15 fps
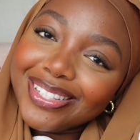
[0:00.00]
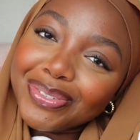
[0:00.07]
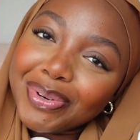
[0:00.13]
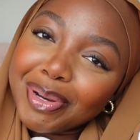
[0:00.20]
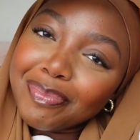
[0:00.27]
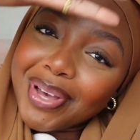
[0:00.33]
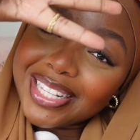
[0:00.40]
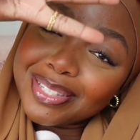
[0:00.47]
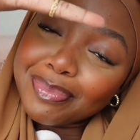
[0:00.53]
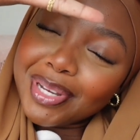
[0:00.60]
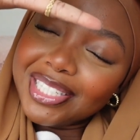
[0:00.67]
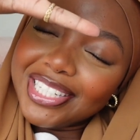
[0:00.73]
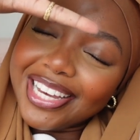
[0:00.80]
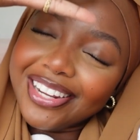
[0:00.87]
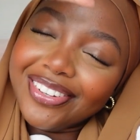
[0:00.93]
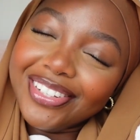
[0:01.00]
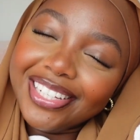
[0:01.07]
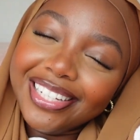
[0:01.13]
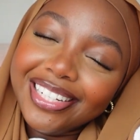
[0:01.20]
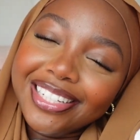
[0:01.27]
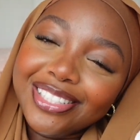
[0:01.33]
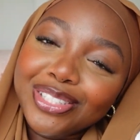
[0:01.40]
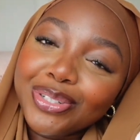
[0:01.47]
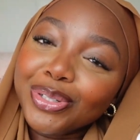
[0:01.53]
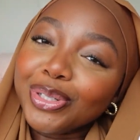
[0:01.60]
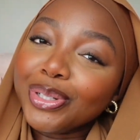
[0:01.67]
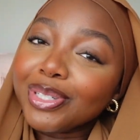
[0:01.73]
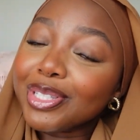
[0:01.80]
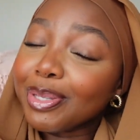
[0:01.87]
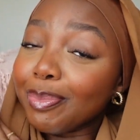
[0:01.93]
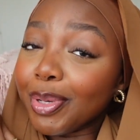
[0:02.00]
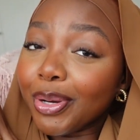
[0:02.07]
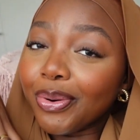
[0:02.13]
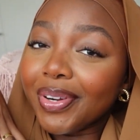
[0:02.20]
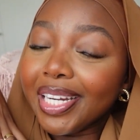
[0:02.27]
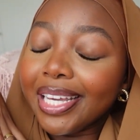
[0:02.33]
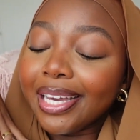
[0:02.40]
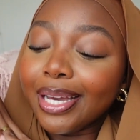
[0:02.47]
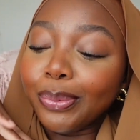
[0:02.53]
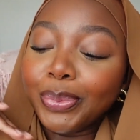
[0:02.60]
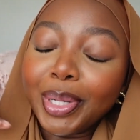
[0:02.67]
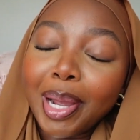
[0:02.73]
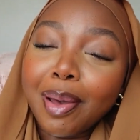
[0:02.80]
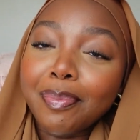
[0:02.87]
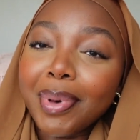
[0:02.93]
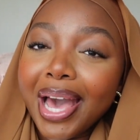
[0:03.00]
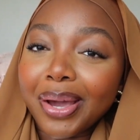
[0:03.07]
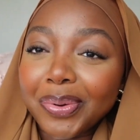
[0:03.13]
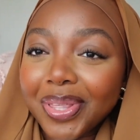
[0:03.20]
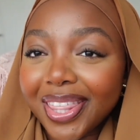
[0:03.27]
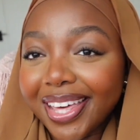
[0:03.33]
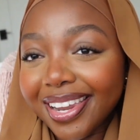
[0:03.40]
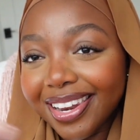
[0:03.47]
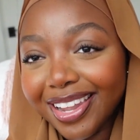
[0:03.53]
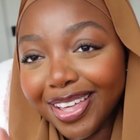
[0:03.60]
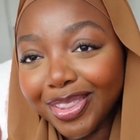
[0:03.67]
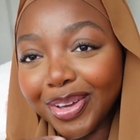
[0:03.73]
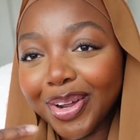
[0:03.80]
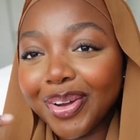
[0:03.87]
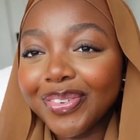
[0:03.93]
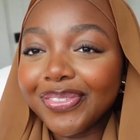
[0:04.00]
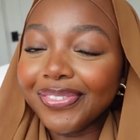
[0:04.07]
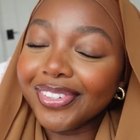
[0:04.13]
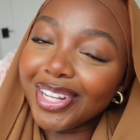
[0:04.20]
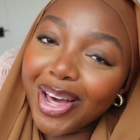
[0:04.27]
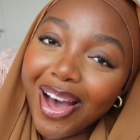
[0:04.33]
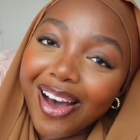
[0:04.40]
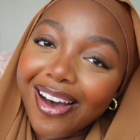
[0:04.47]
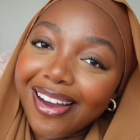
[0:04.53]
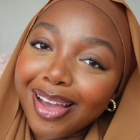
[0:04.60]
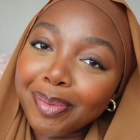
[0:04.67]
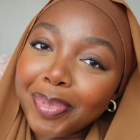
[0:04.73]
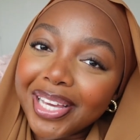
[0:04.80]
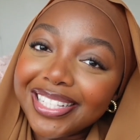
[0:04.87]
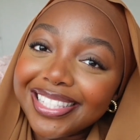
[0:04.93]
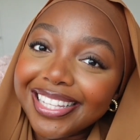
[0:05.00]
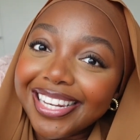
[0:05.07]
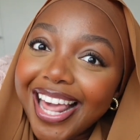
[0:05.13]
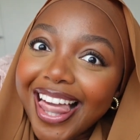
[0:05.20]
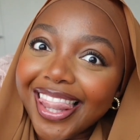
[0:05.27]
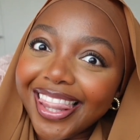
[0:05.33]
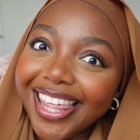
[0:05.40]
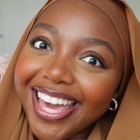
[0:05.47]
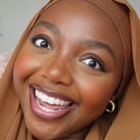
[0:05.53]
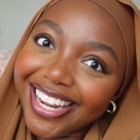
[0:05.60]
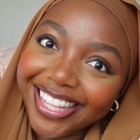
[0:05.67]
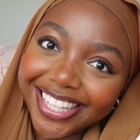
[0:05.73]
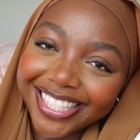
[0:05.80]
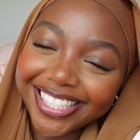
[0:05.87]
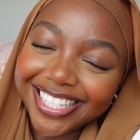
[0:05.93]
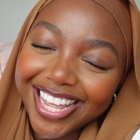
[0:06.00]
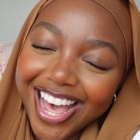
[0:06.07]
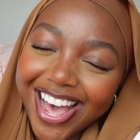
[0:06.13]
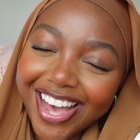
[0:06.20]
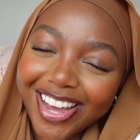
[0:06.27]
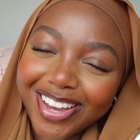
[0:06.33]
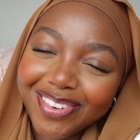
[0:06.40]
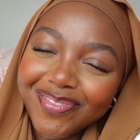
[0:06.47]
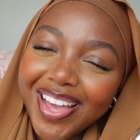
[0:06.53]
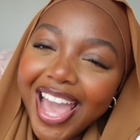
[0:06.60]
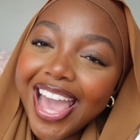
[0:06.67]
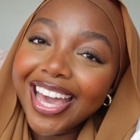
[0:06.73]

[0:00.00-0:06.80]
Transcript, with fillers: welcome back to my channel it is your girl Tomiwa Rodia and we are back with another vlog based in Atlanta this time